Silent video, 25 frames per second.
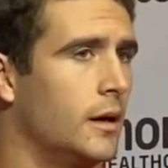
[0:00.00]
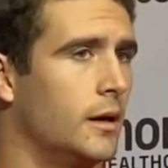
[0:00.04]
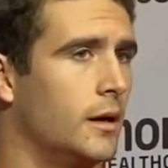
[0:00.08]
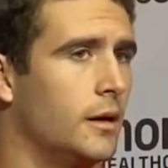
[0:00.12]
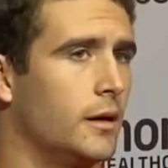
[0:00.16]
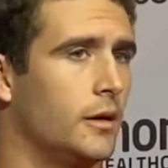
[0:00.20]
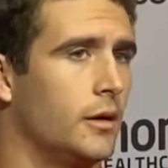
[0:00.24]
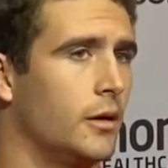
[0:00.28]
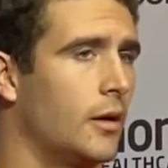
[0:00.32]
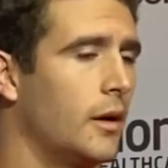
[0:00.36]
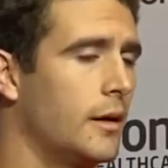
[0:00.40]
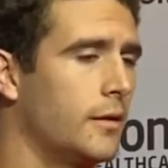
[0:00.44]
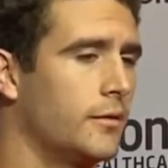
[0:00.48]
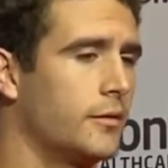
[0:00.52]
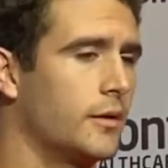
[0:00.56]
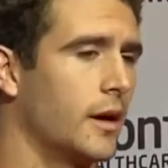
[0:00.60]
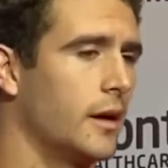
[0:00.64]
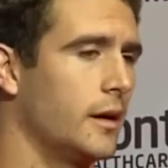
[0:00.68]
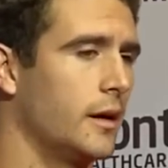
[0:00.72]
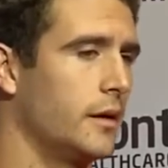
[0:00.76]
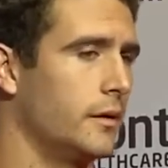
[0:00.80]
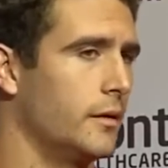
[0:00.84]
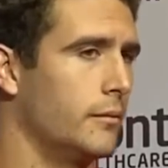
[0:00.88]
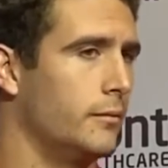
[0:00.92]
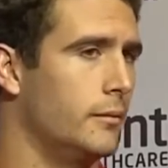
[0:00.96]
You know, I've
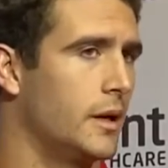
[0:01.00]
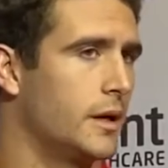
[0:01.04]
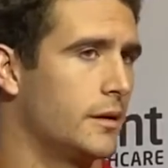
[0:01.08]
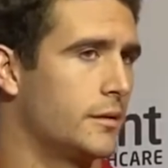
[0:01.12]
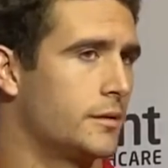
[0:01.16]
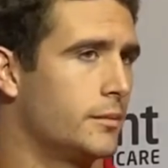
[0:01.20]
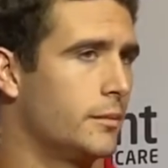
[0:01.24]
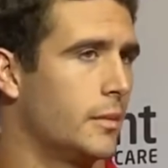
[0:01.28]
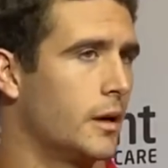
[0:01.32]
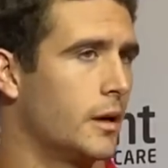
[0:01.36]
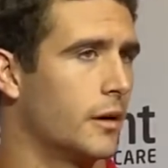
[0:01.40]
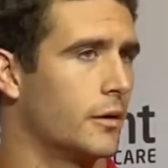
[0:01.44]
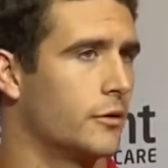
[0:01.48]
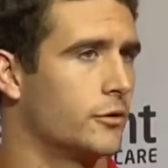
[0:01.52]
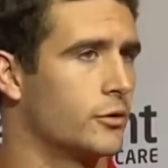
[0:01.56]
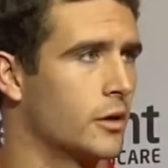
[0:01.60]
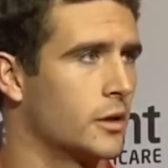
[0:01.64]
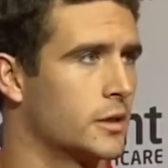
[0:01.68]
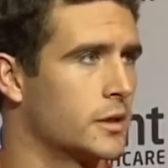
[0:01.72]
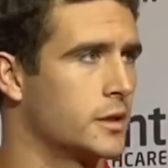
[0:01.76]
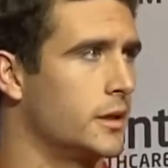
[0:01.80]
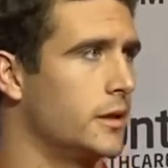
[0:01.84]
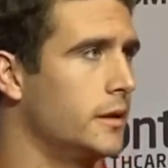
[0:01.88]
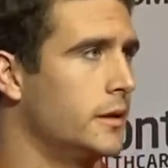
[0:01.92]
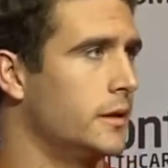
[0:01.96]
got an immense amount of
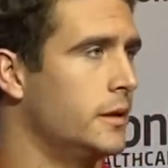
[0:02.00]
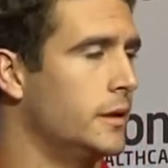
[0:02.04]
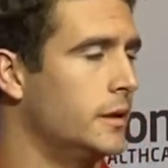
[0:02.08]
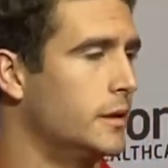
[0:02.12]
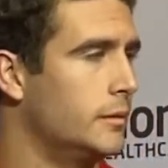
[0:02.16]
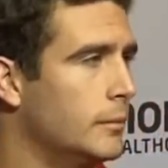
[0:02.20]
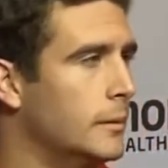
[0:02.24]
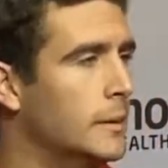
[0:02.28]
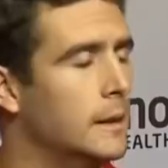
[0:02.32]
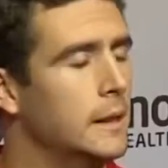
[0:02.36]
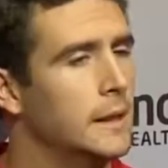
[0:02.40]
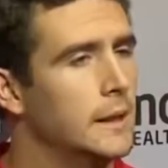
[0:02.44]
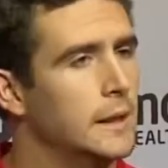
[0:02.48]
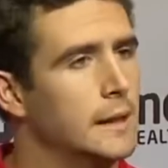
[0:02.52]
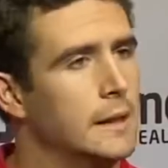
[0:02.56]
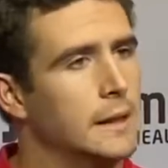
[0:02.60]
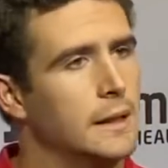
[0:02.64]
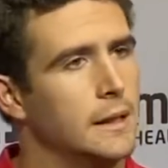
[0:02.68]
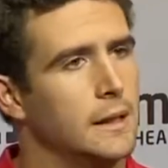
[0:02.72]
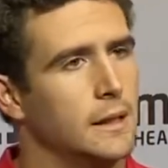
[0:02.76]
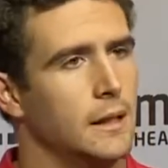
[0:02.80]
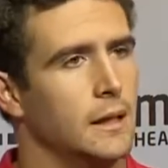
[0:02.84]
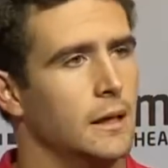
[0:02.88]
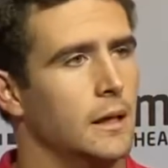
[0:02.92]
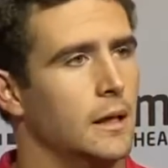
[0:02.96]
trust in him,
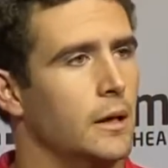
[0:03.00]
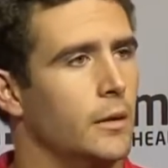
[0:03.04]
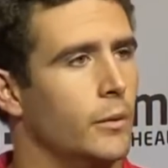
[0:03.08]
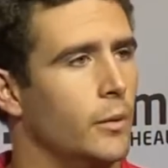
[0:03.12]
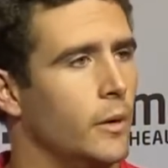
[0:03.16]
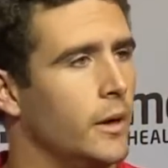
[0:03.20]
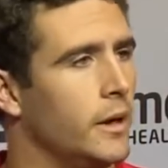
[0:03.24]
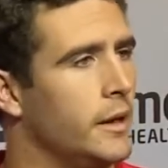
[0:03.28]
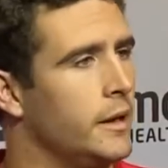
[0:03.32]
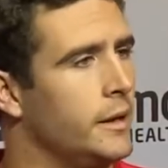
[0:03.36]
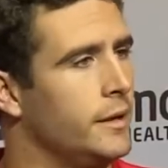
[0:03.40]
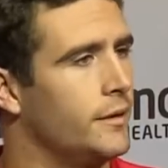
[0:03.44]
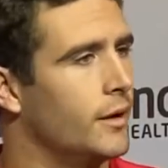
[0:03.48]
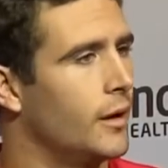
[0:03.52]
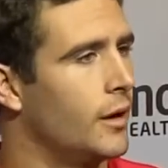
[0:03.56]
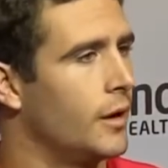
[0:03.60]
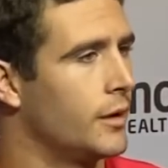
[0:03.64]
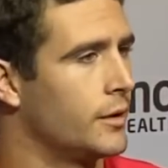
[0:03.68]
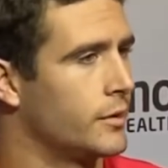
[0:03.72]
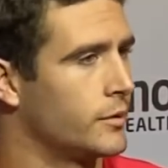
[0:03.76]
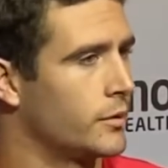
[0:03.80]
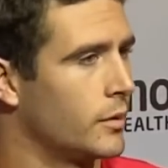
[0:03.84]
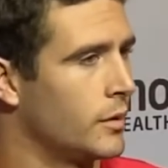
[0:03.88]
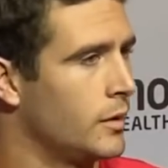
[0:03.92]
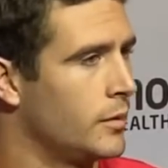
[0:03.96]
what he
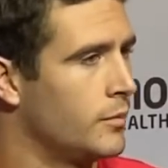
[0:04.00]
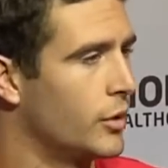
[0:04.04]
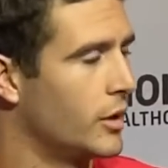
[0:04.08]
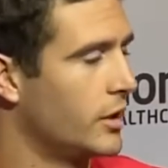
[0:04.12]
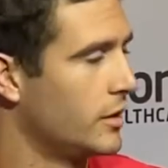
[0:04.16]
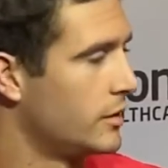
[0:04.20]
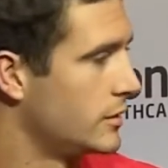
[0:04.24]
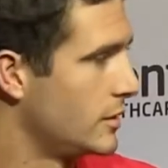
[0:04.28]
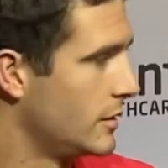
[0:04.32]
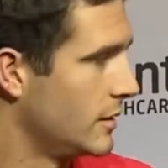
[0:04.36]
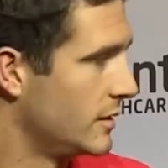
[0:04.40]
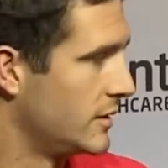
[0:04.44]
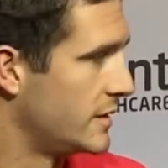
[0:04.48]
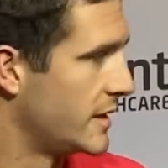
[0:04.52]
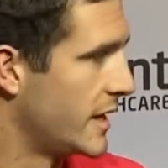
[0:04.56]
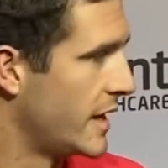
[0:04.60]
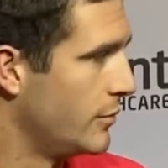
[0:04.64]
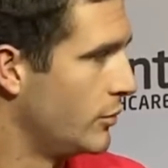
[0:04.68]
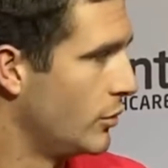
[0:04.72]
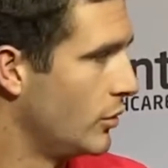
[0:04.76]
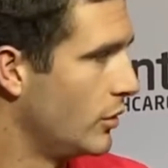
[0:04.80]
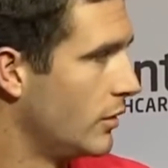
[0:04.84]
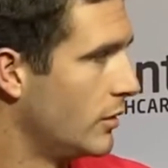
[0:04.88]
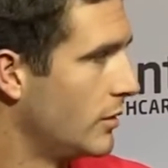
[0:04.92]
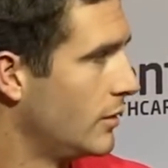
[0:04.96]
does, what he brings to the
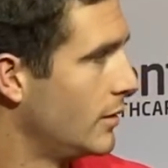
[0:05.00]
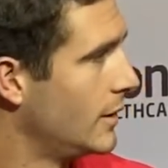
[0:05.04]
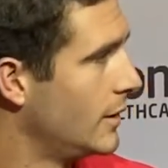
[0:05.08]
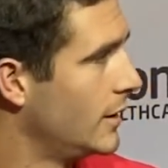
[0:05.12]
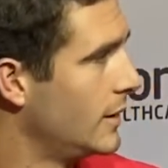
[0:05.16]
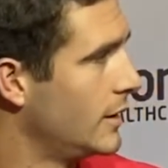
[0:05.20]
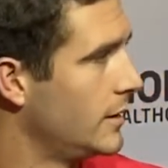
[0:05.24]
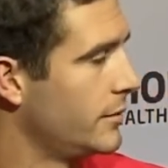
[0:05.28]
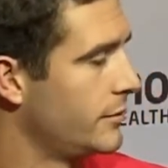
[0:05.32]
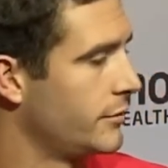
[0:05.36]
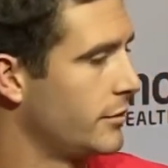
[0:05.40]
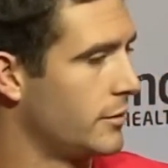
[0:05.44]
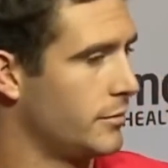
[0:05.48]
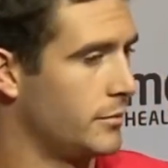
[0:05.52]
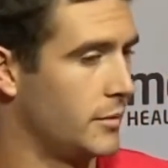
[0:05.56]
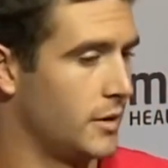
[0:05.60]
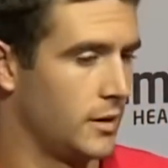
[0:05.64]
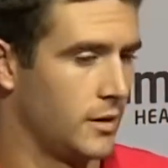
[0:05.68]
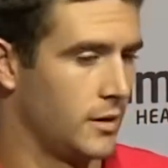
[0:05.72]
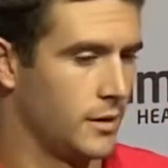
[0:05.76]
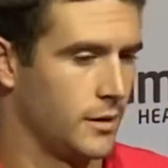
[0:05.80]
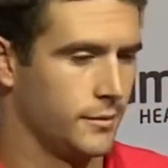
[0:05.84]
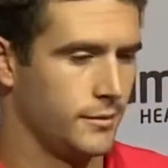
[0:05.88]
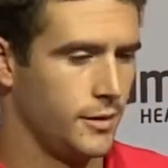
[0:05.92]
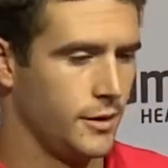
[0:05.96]
table from
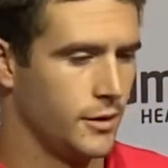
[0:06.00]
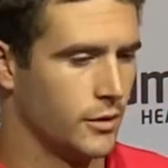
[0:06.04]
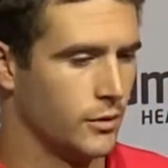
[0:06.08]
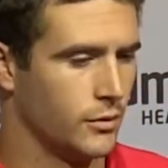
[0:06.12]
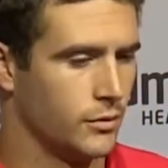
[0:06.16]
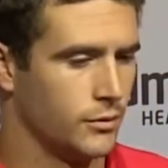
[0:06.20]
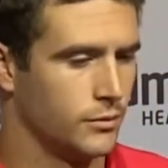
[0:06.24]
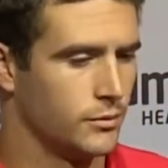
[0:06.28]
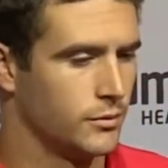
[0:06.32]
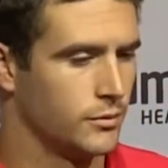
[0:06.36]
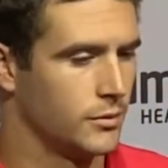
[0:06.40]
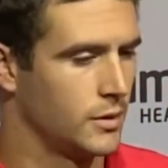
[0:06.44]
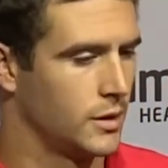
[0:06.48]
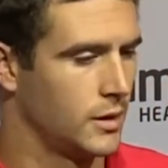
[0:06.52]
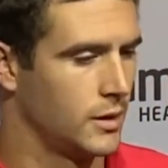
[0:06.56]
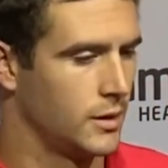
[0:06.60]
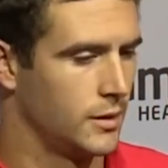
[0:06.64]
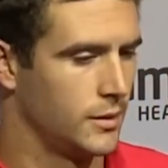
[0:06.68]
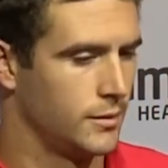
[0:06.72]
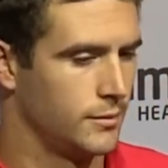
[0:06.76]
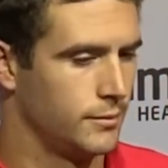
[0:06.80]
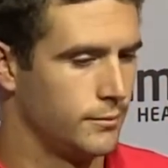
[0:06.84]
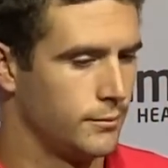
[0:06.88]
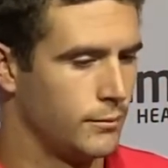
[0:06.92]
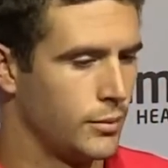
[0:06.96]
a, you
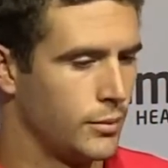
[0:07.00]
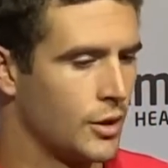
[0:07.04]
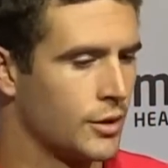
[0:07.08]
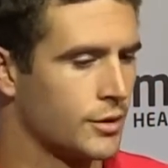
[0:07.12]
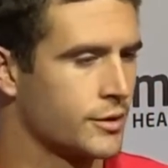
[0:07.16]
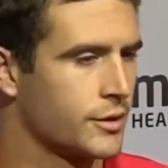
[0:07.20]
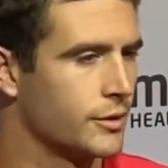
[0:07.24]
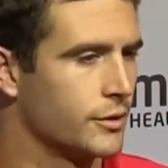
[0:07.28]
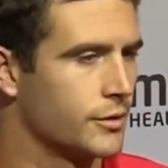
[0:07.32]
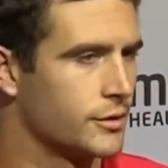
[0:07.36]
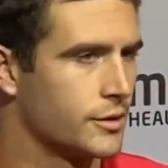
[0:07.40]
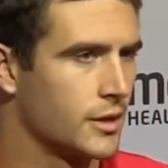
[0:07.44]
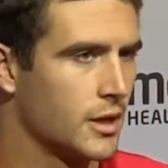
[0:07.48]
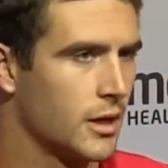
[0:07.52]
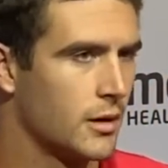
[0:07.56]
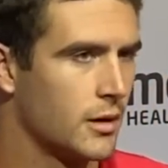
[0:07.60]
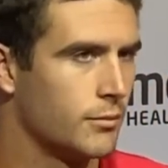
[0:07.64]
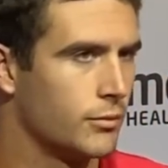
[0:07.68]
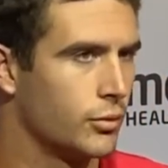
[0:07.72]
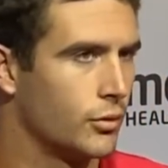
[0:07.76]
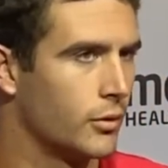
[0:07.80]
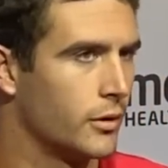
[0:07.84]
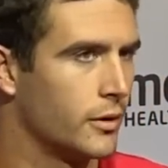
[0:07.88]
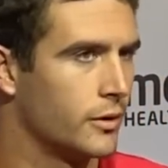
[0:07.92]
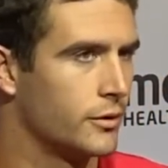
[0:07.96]
know, ball skill
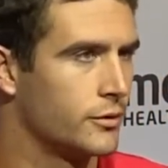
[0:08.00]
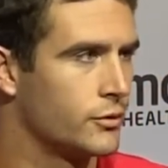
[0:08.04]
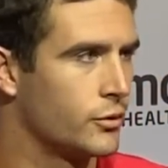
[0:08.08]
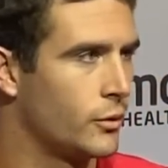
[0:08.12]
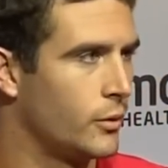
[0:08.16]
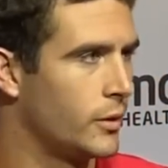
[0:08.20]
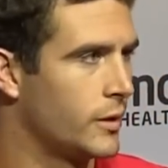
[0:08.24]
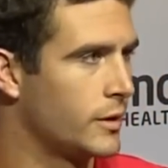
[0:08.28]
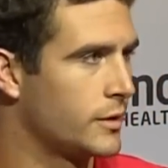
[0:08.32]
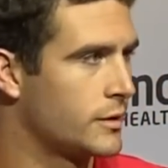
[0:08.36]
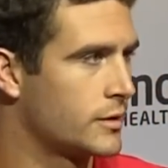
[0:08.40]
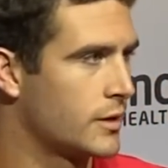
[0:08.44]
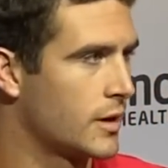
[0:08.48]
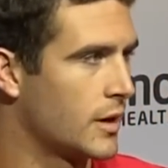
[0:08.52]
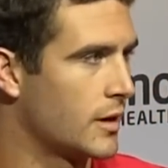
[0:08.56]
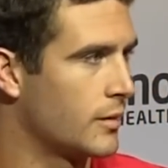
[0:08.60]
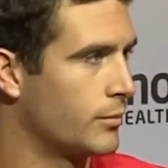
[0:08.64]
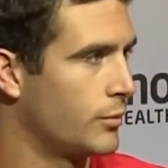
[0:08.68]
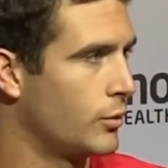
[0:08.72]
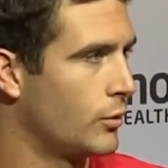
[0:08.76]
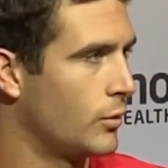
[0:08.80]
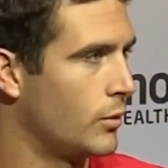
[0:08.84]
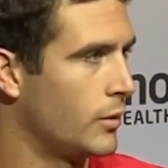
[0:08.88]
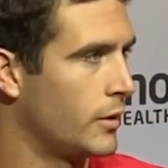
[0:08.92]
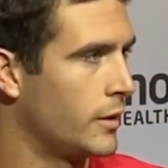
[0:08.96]
standpoint, twitch
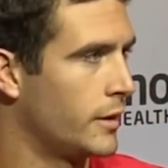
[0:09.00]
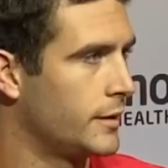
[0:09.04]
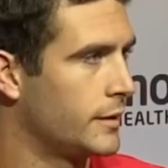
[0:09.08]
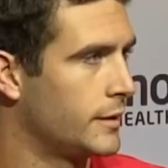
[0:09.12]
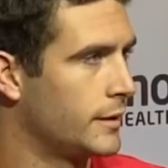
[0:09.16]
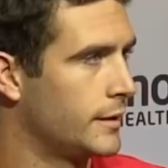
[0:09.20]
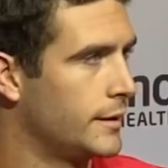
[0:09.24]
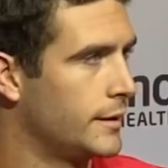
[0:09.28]
standpoint,